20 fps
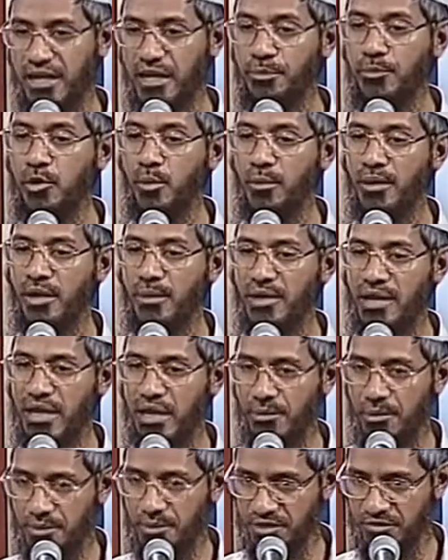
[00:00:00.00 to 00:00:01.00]
That Ibn Umar, may
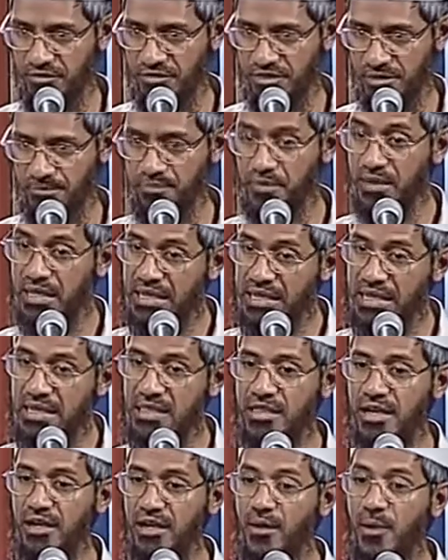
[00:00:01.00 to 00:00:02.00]
Allah be pleased with him,
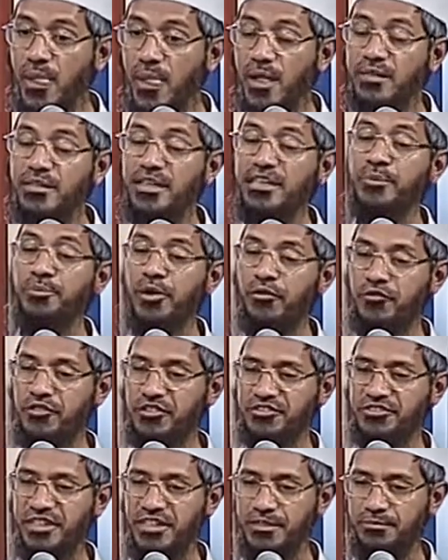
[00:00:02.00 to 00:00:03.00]
he said that the
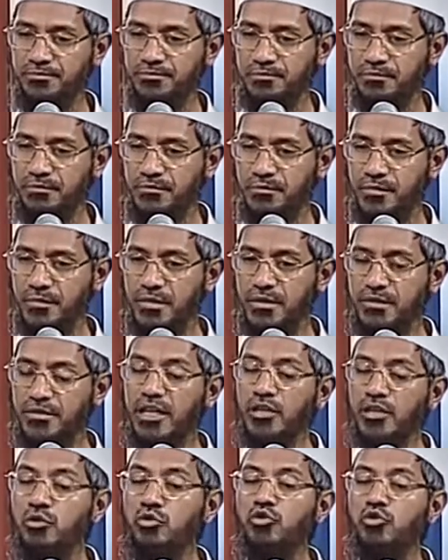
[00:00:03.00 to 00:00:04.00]
Prophet said
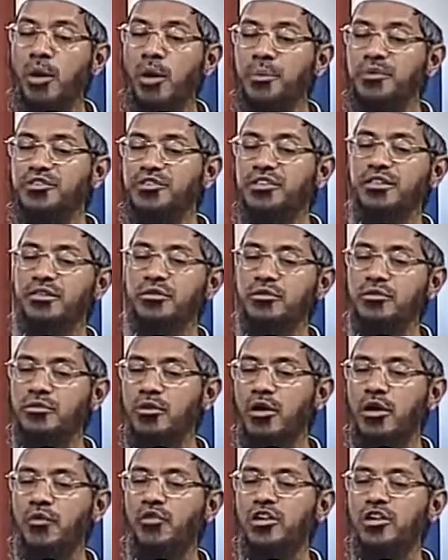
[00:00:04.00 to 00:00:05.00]
that do the opposite
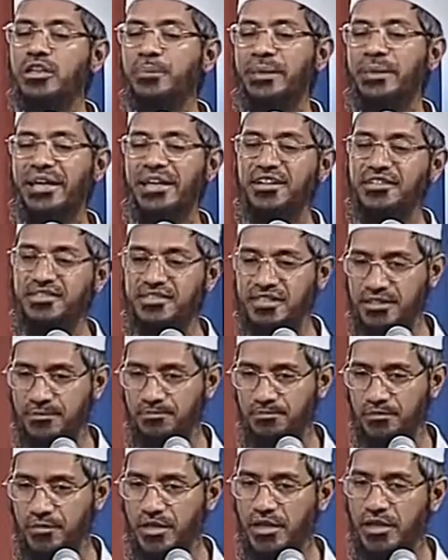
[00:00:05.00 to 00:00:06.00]
of what the pagans did.
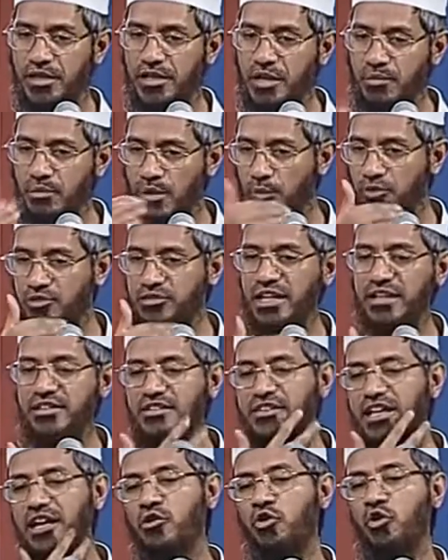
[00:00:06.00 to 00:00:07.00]
Trim your
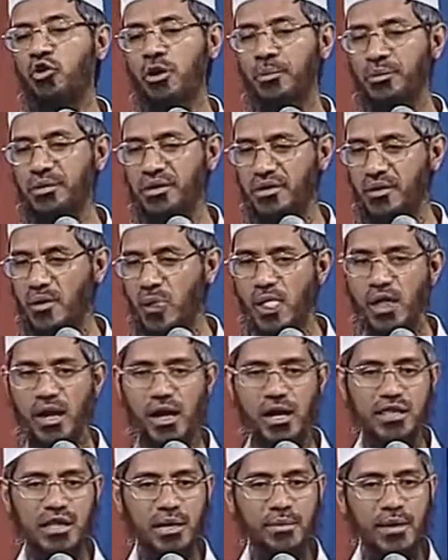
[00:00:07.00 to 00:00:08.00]
mustaches and grow your beard.
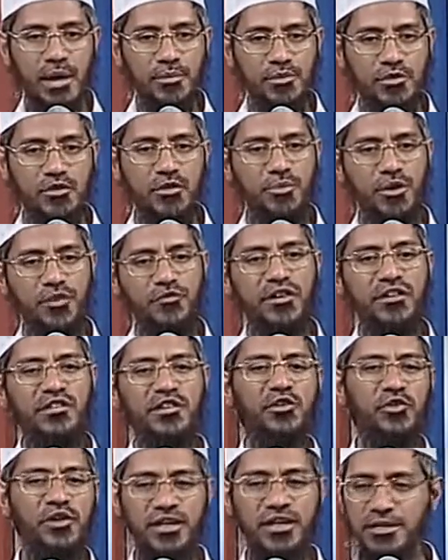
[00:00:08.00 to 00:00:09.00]
It's a command of the Prophet,
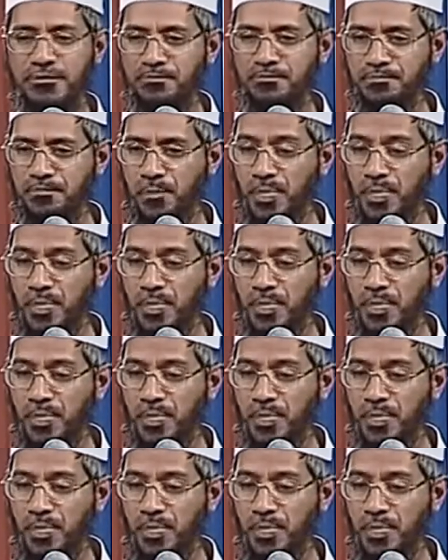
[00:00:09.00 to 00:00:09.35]
we do it.